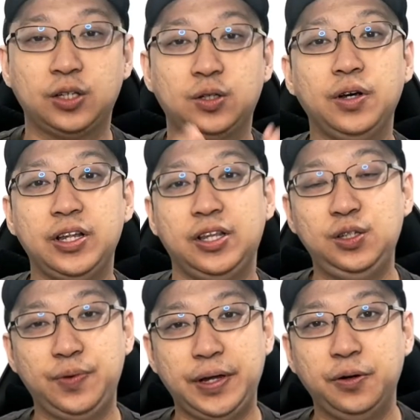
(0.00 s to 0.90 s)
So in
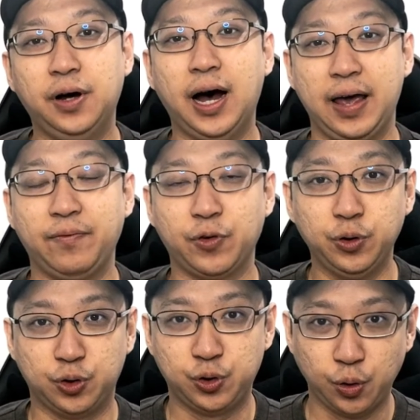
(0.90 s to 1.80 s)
this video, I am
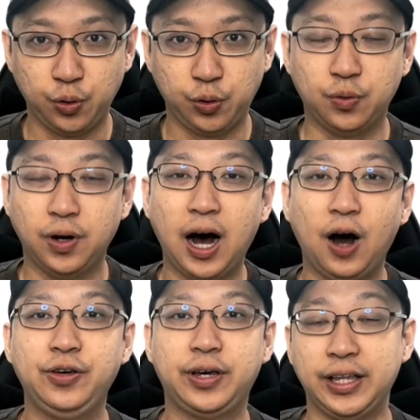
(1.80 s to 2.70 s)
going to show you
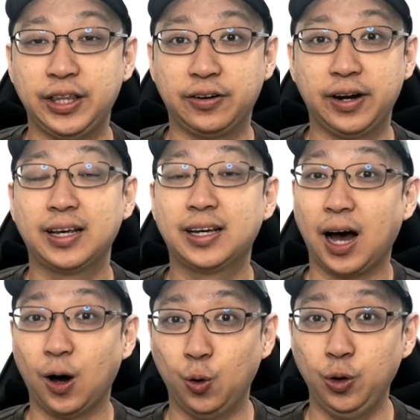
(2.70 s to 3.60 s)
how you can integrate
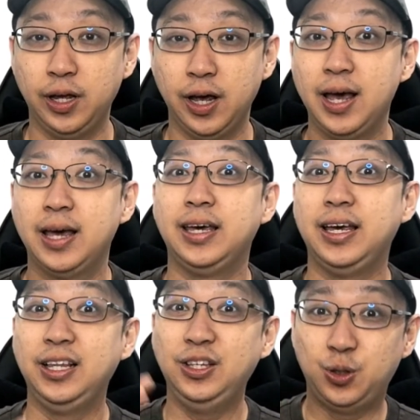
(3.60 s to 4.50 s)
Kahoot
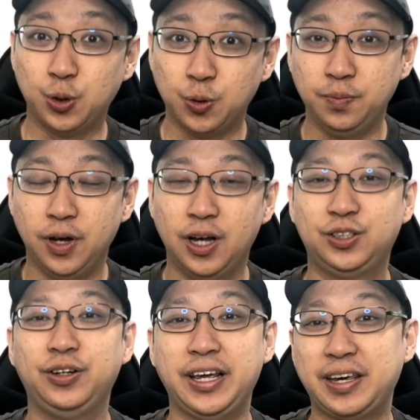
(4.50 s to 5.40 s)
in Zoom
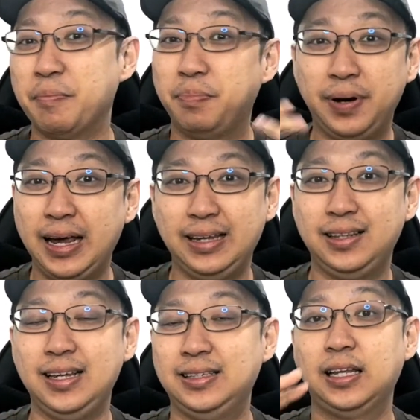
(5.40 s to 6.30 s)
so that you can play
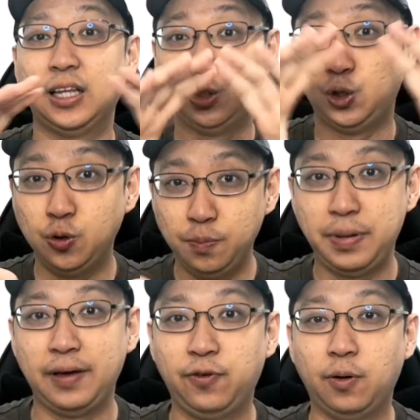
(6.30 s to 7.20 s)
it inside the Zoom
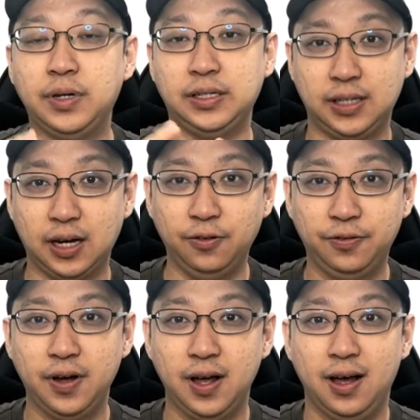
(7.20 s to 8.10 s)
platform
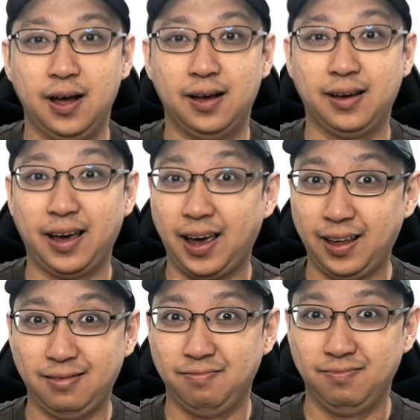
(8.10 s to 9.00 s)
itself
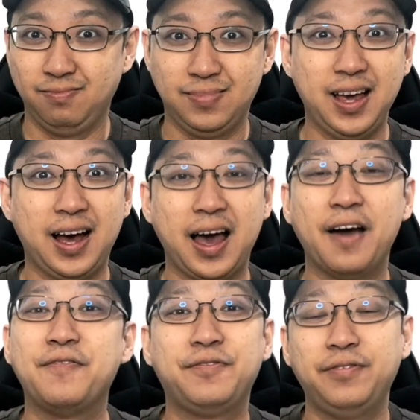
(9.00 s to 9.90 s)
and
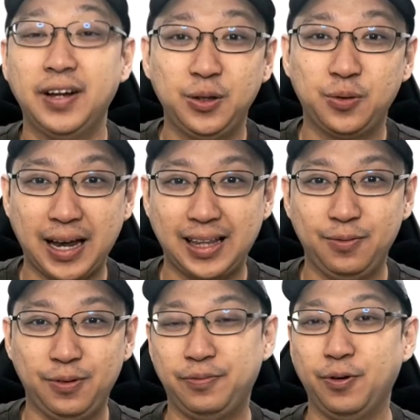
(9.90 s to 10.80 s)
have fun
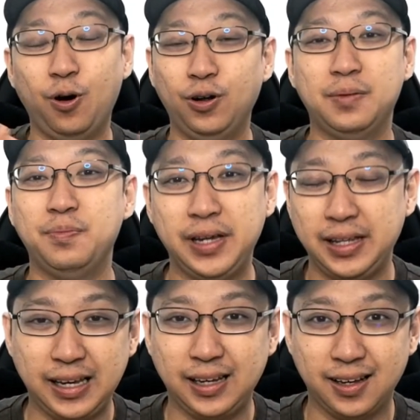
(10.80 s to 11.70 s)
together with all the
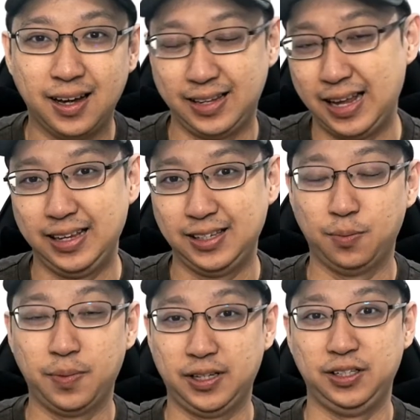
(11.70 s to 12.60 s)
meeting attendees
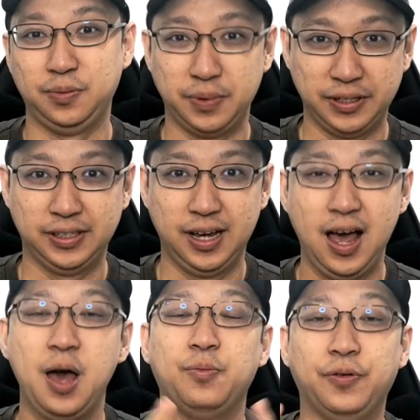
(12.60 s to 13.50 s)
or participants.
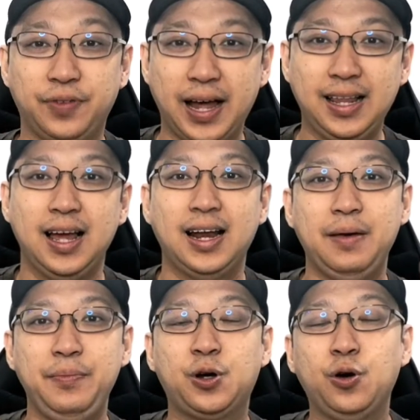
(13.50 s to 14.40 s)
With that,
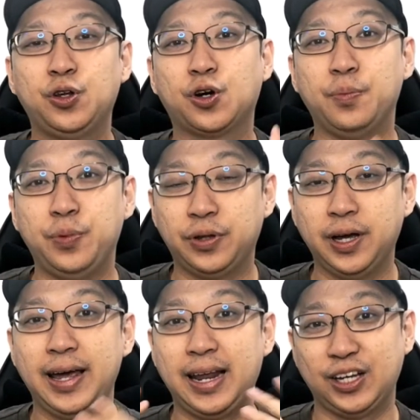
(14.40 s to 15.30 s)
let me go into the
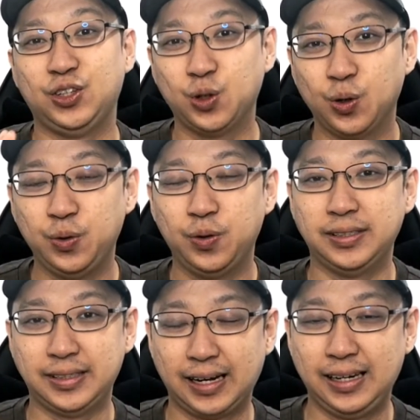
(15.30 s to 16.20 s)
computer and I can show you
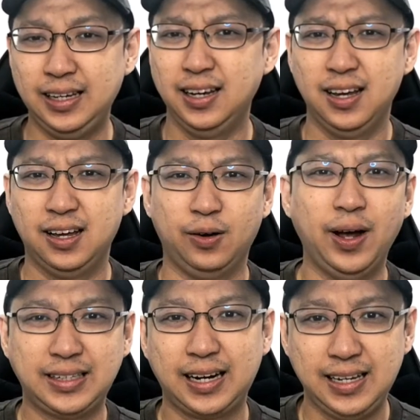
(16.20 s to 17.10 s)
what exactly
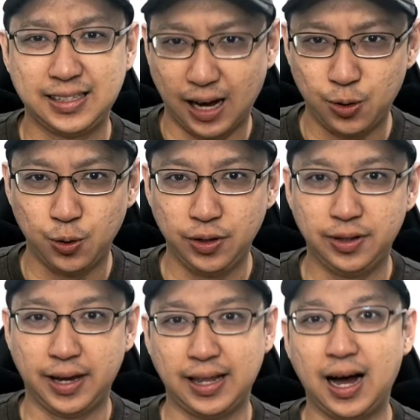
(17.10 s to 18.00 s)
is
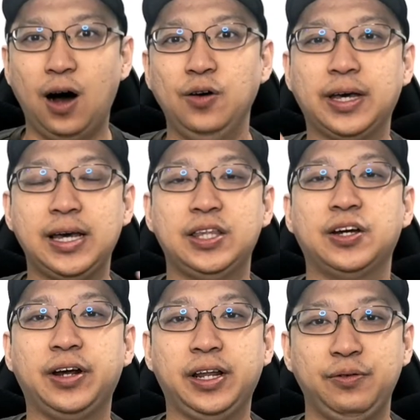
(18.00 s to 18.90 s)
Kahoot and how you can
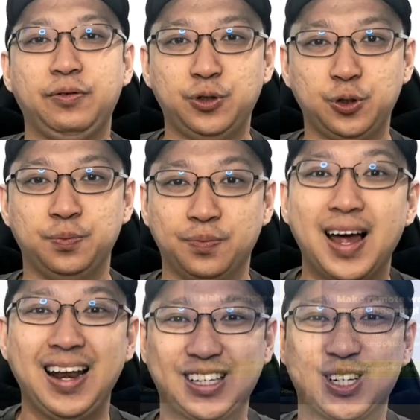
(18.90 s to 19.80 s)
integrate it with Zoom.
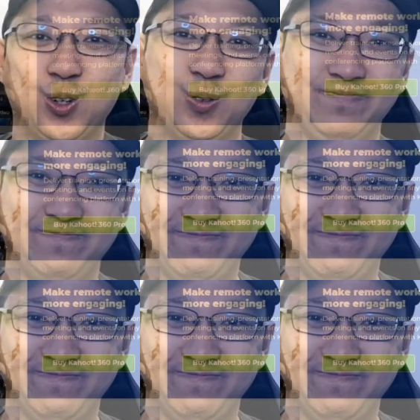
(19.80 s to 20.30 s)
Let's go.